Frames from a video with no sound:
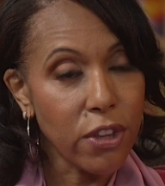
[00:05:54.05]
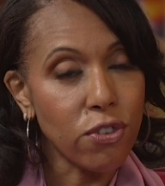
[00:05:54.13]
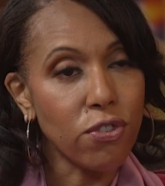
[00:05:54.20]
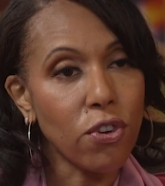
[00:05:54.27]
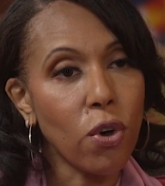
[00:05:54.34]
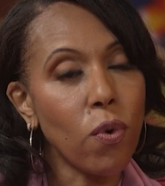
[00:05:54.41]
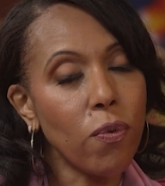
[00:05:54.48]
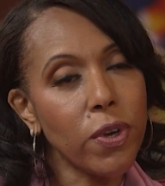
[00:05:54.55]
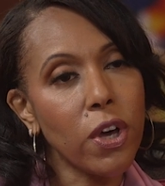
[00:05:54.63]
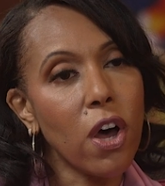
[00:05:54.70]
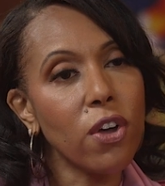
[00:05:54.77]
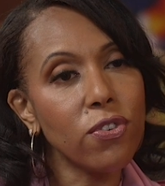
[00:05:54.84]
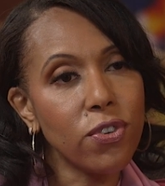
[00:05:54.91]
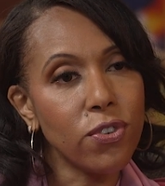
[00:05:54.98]
And so what we
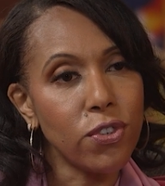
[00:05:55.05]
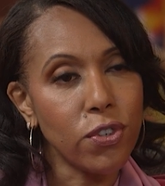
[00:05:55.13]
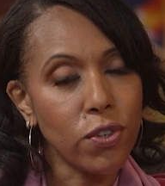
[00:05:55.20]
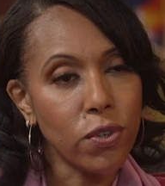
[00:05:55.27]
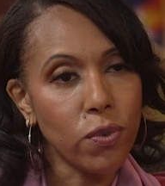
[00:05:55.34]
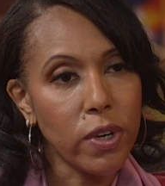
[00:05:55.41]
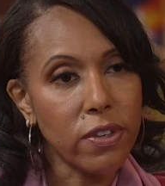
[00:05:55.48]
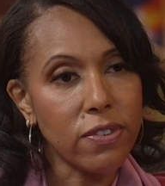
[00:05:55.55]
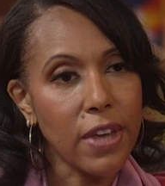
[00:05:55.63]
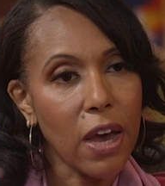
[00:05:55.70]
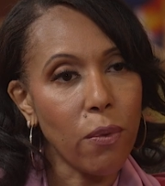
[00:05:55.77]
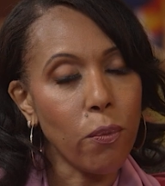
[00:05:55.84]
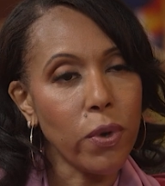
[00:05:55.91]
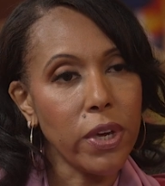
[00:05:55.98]
also do is
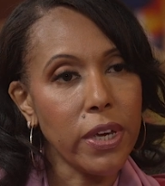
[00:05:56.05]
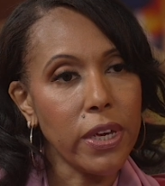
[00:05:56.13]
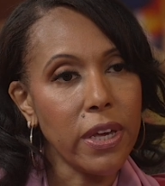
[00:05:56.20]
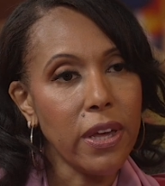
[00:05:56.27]
that we